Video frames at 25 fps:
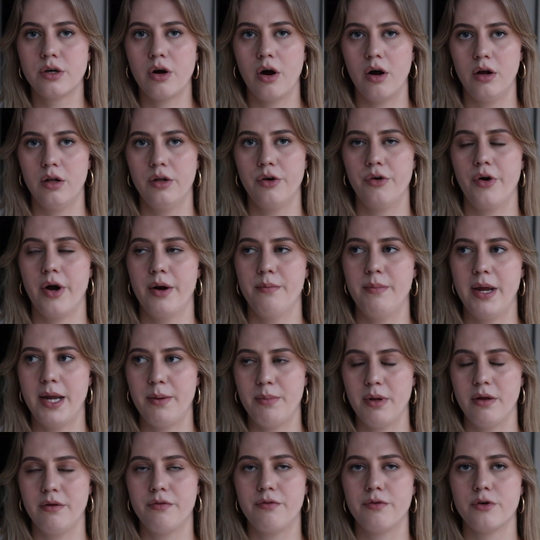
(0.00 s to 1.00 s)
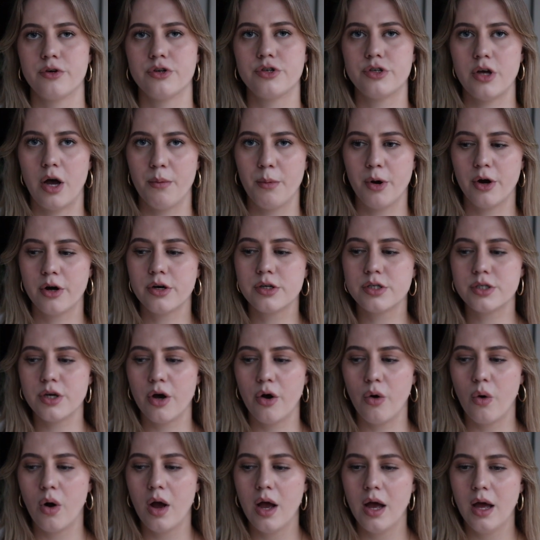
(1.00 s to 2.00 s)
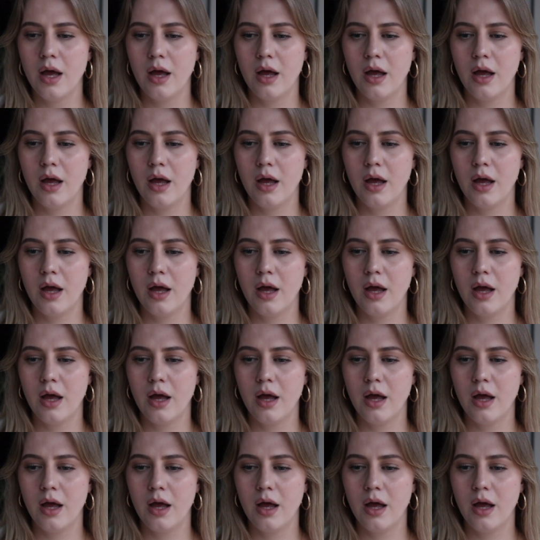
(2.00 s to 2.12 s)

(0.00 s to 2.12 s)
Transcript: color and maybe for summer. So